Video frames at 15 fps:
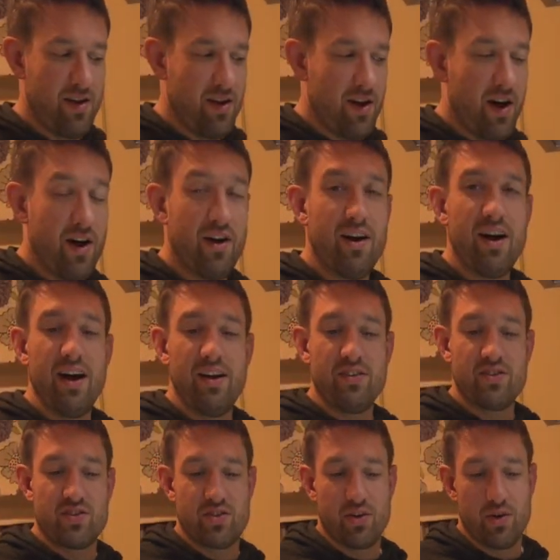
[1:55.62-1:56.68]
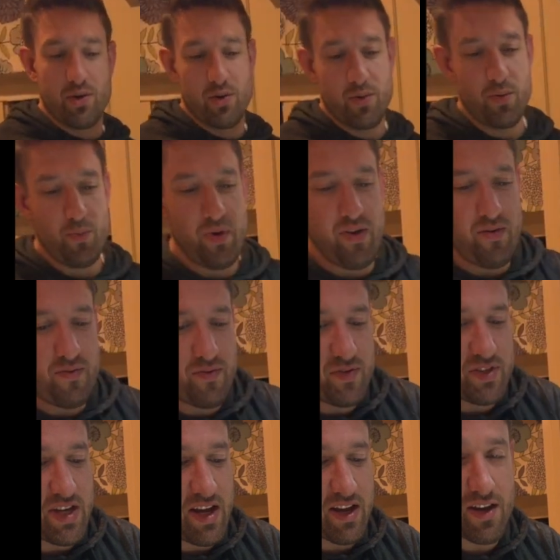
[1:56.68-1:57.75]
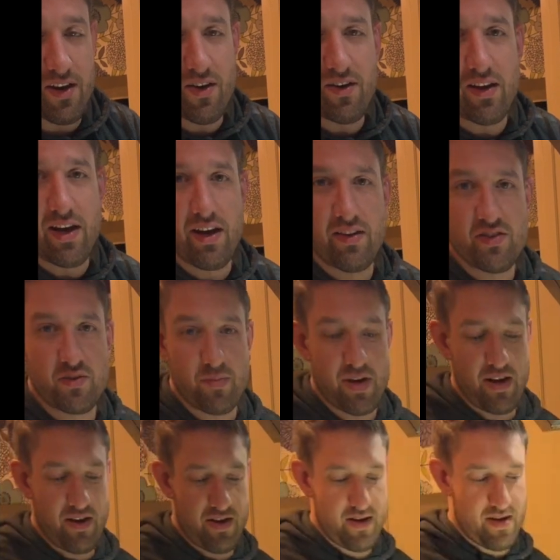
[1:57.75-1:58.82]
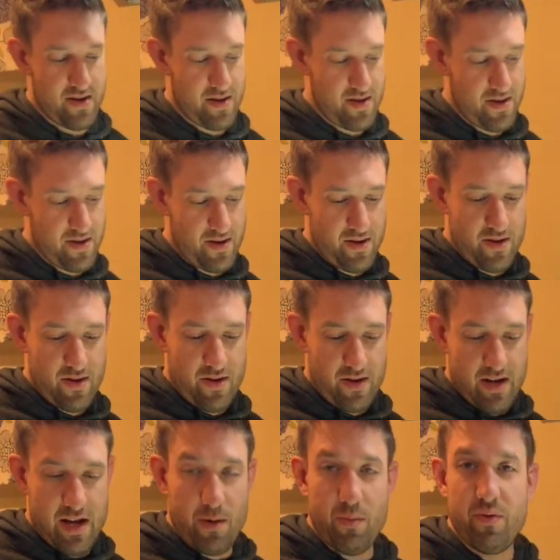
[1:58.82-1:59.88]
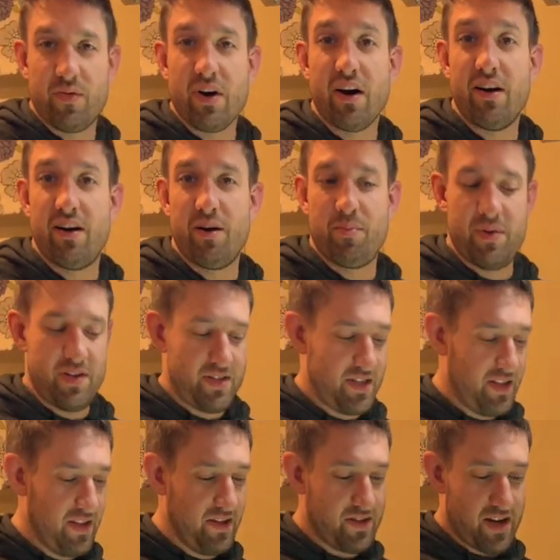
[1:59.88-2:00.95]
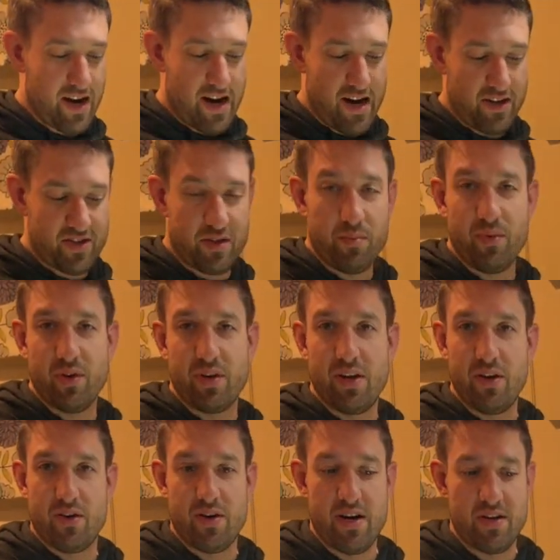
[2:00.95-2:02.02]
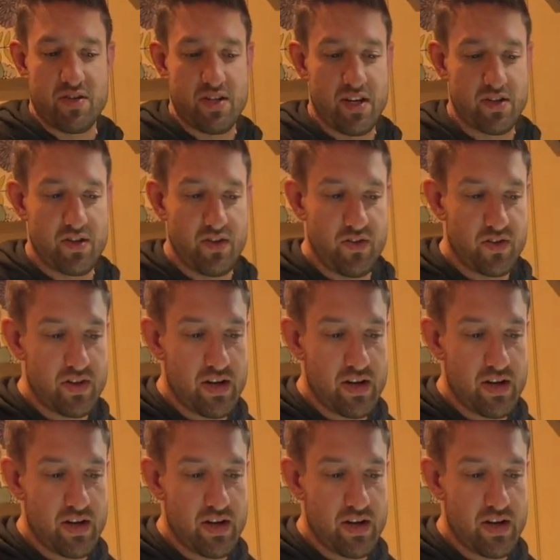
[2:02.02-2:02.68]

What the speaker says: All right, so we've taken our lion's mane, and we've cut it up into these awesome looking cross sections.